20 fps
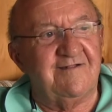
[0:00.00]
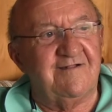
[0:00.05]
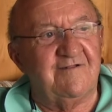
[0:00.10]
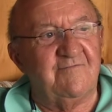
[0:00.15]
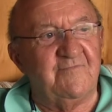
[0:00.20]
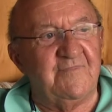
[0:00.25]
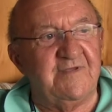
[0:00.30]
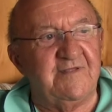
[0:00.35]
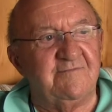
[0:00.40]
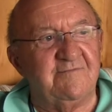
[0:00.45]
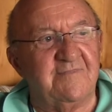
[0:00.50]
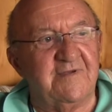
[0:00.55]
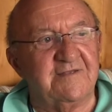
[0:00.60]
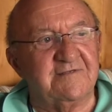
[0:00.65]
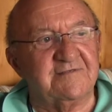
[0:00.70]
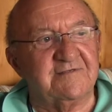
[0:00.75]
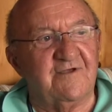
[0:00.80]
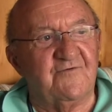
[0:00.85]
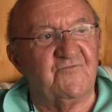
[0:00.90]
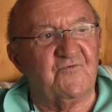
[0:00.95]
I made
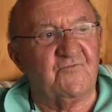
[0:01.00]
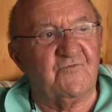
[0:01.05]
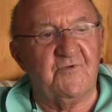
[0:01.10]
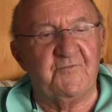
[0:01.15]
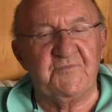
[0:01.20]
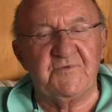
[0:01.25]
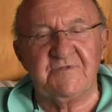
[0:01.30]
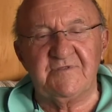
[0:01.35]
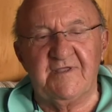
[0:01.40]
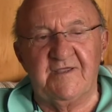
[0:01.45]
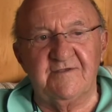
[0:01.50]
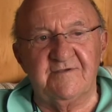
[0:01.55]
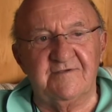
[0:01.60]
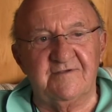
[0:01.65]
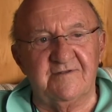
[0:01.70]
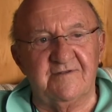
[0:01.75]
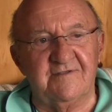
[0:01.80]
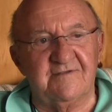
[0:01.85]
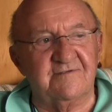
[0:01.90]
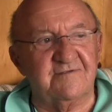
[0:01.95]
myself a
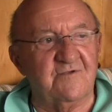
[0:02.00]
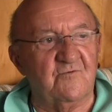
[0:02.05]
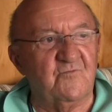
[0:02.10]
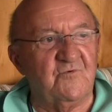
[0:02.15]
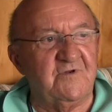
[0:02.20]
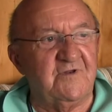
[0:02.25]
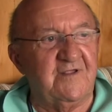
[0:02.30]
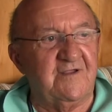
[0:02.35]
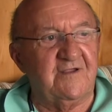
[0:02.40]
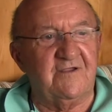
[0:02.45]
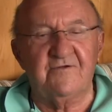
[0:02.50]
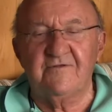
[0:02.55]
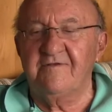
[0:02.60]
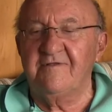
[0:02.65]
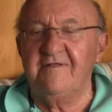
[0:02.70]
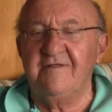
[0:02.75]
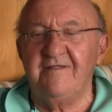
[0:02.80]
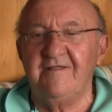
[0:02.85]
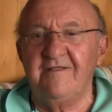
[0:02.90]
reputation as someone that could